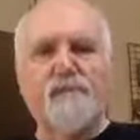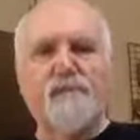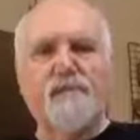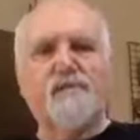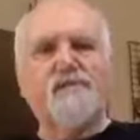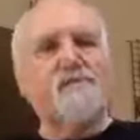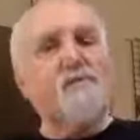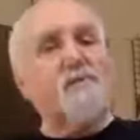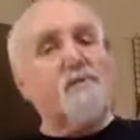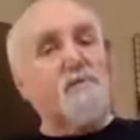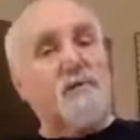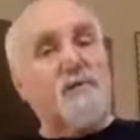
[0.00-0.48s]

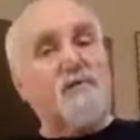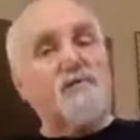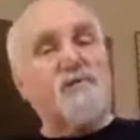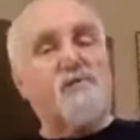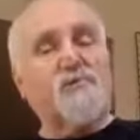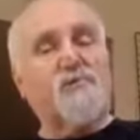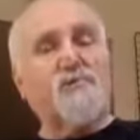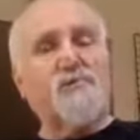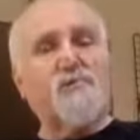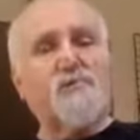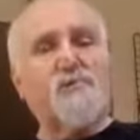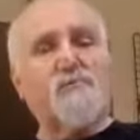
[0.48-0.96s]
So I
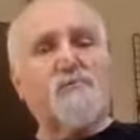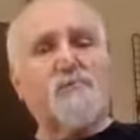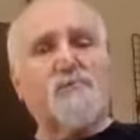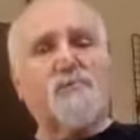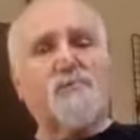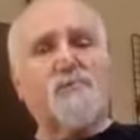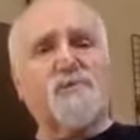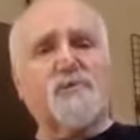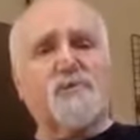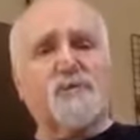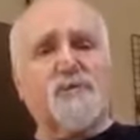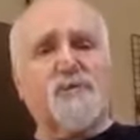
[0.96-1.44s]
chose the
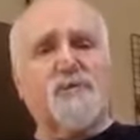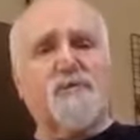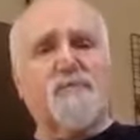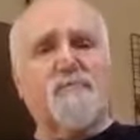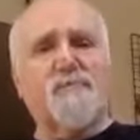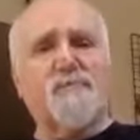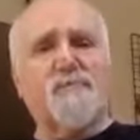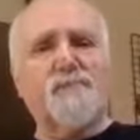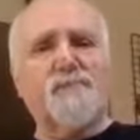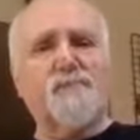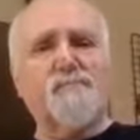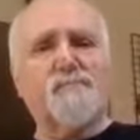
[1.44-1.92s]
word
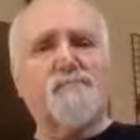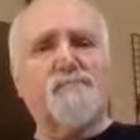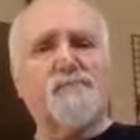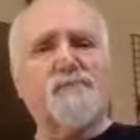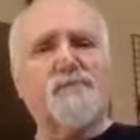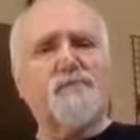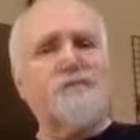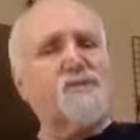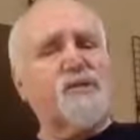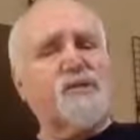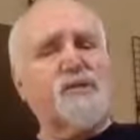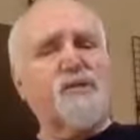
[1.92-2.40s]
stamps
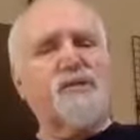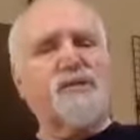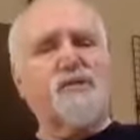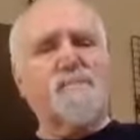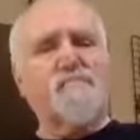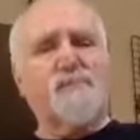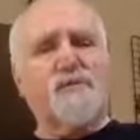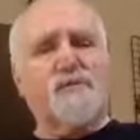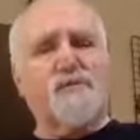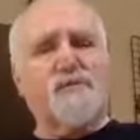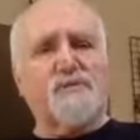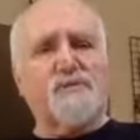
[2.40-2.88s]
because I had
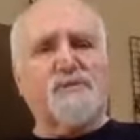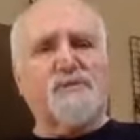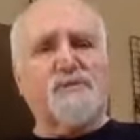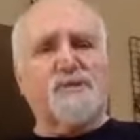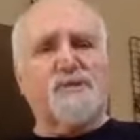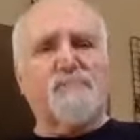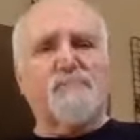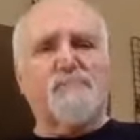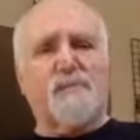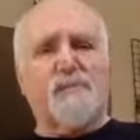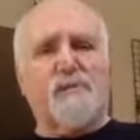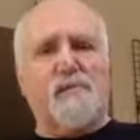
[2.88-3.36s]
been a
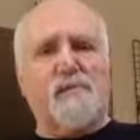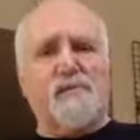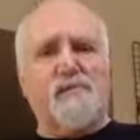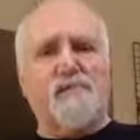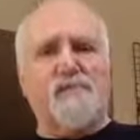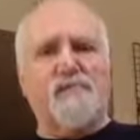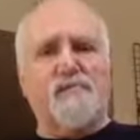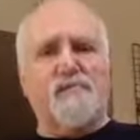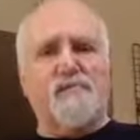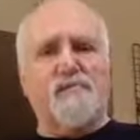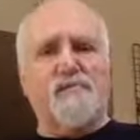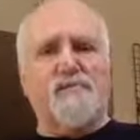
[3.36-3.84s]
stamp
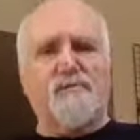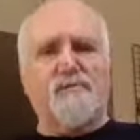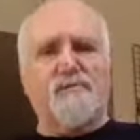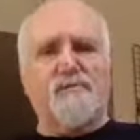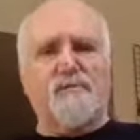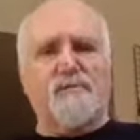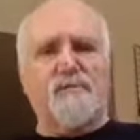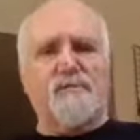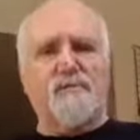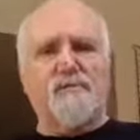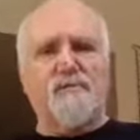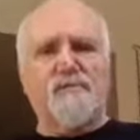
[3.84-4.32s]
collector as
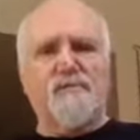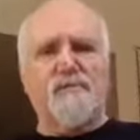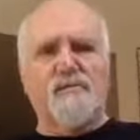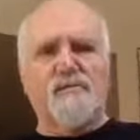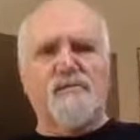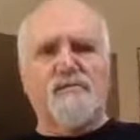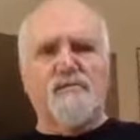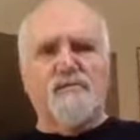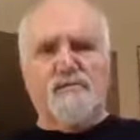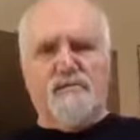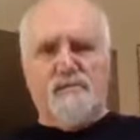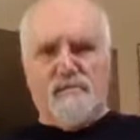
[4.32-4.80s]
a
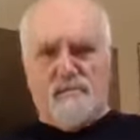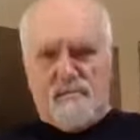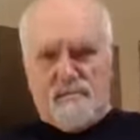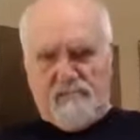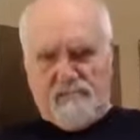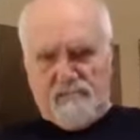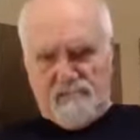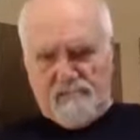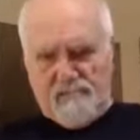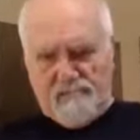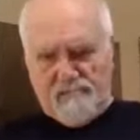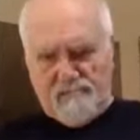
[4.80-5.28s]

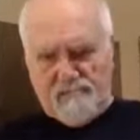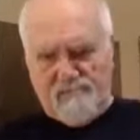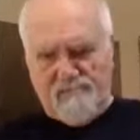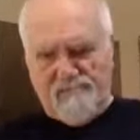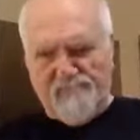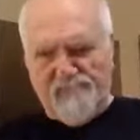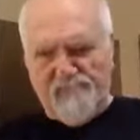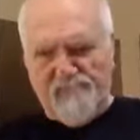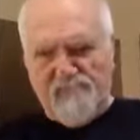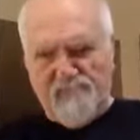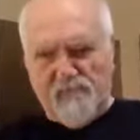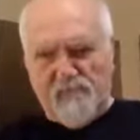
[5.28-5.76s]

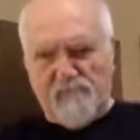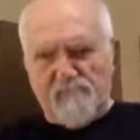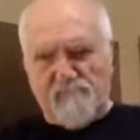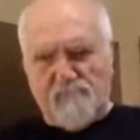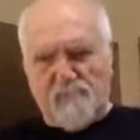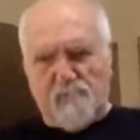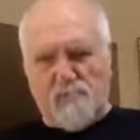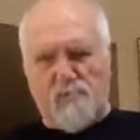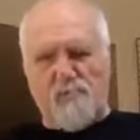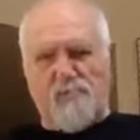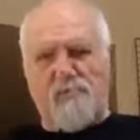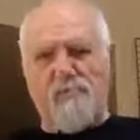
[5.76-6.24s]
young
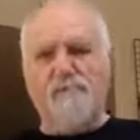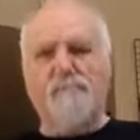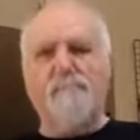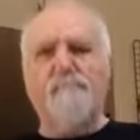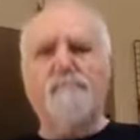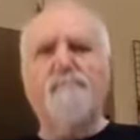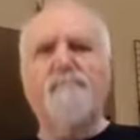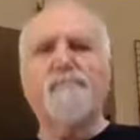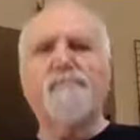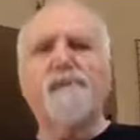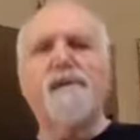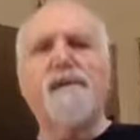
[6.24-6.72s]
boy.
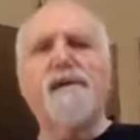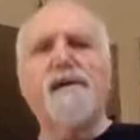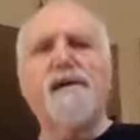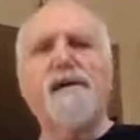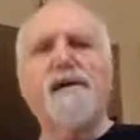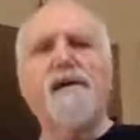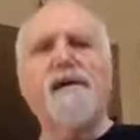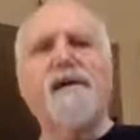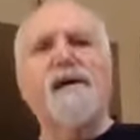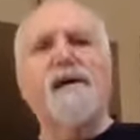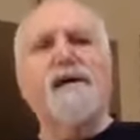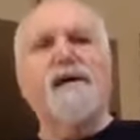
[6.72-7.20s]

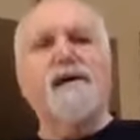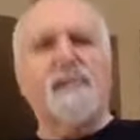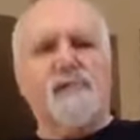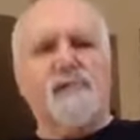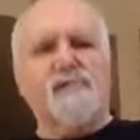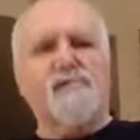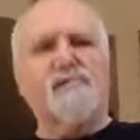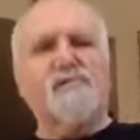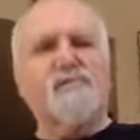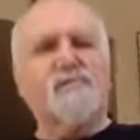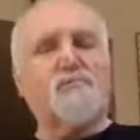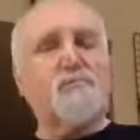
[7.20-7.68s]
And
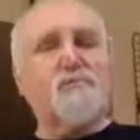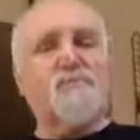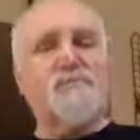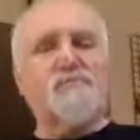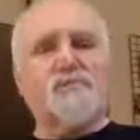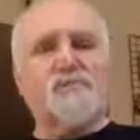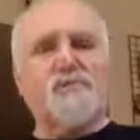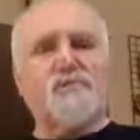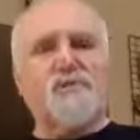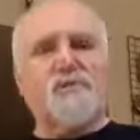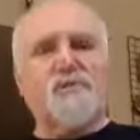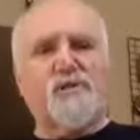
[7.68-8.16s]
here's what I'm
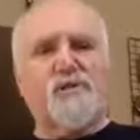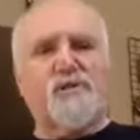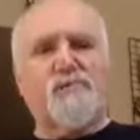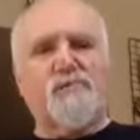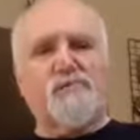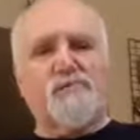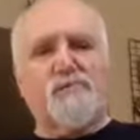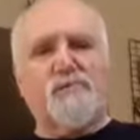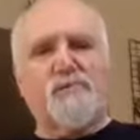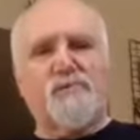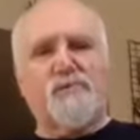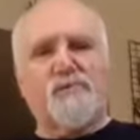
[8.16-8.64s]
going to share
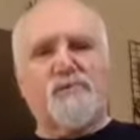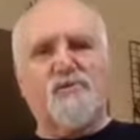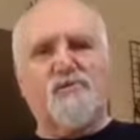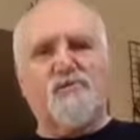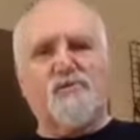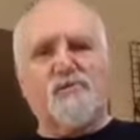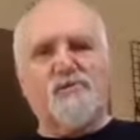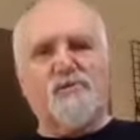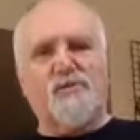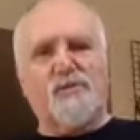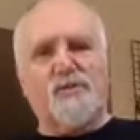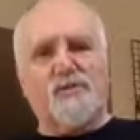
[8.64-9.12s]
in this
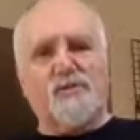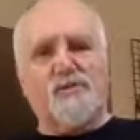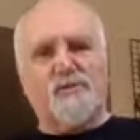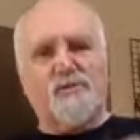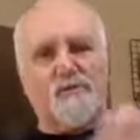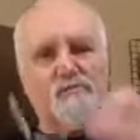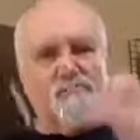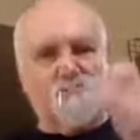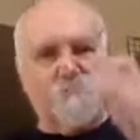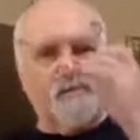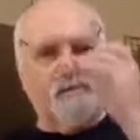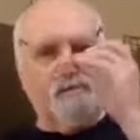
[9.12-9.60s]
short
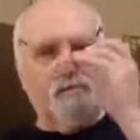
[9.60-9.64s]
session.